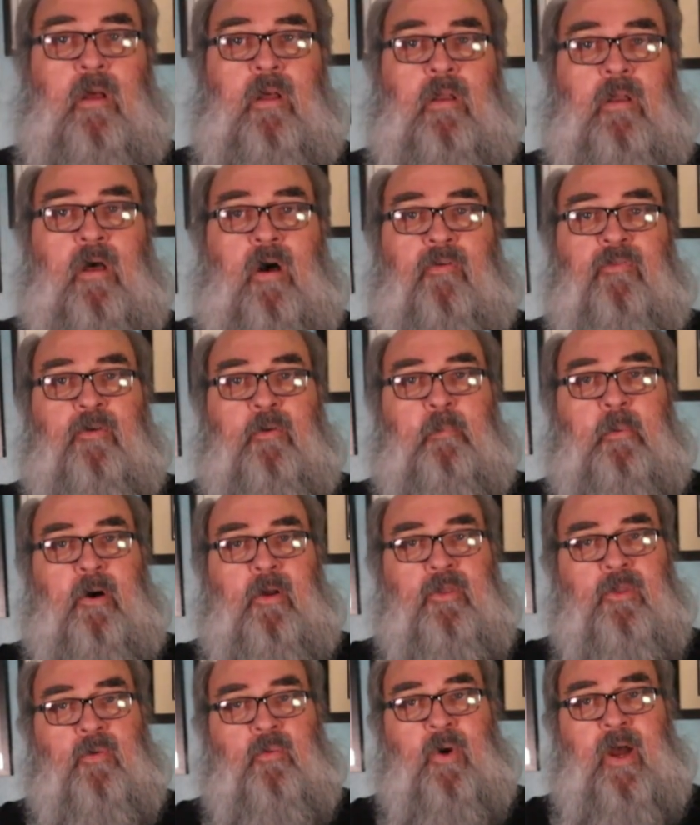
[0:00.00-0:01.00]
Lawford
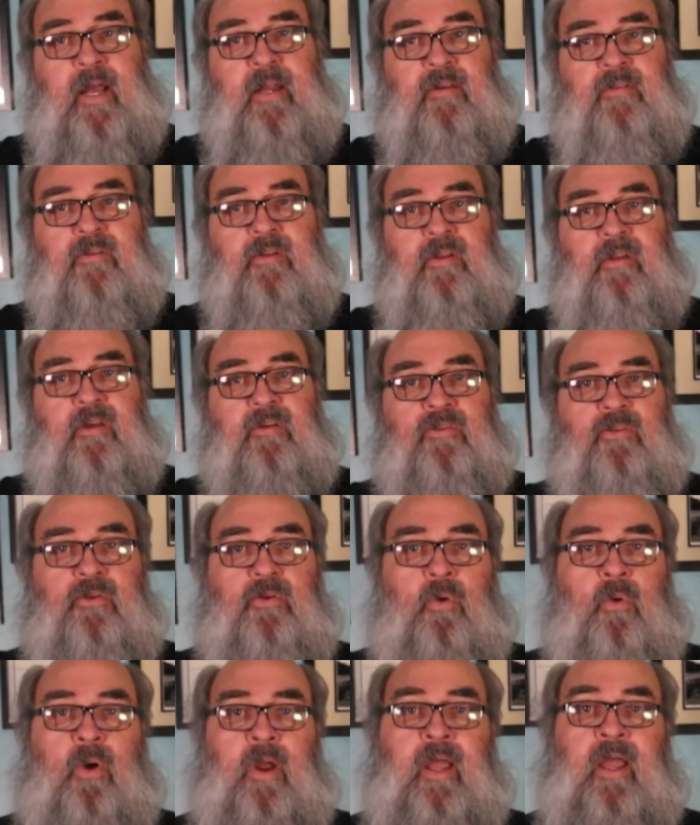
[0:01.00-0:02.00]
bought the rights to this
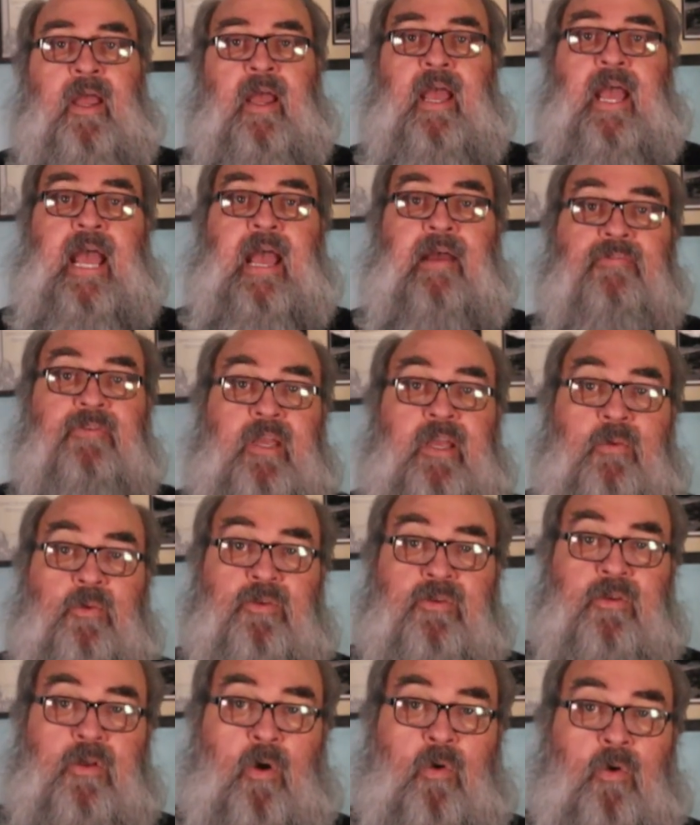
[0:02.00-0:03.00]
story after he was
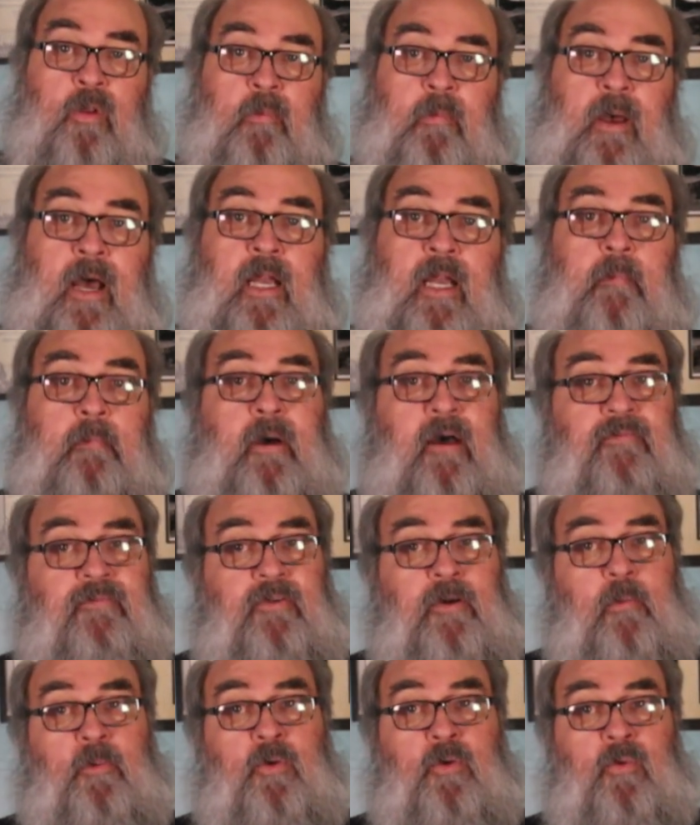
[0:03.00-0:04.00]
told about it by
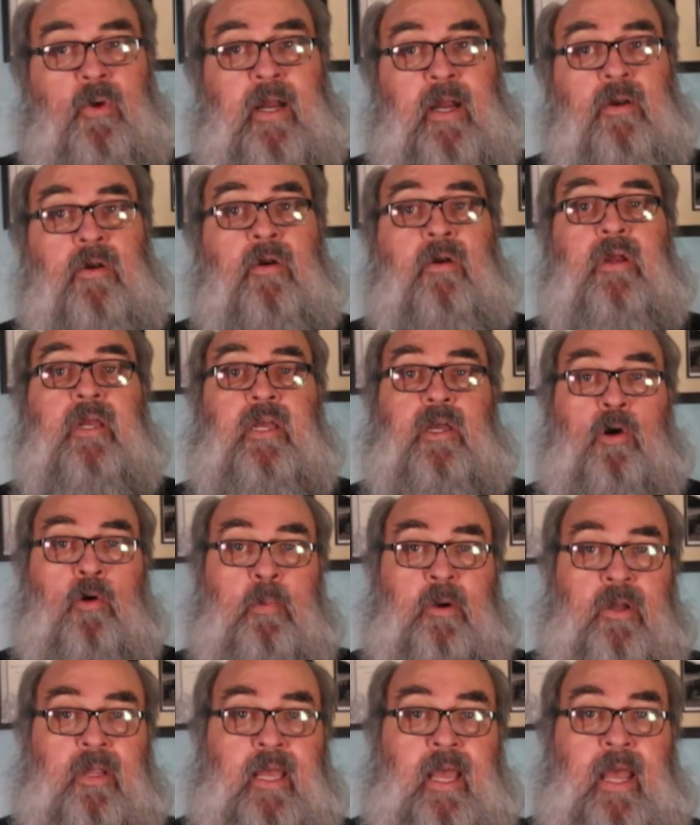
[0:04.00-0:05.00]
film director
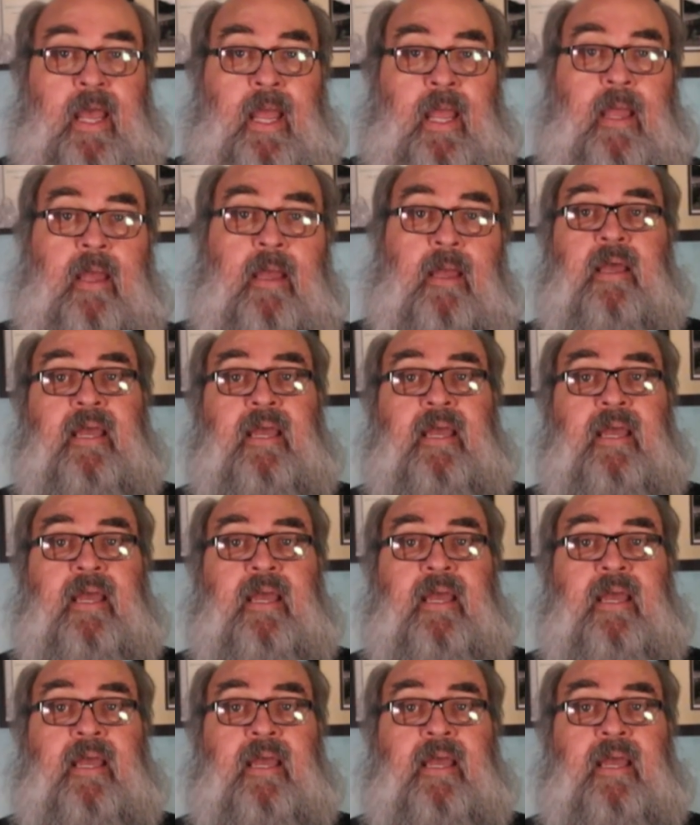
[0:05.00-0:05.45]
Gilbert Kay.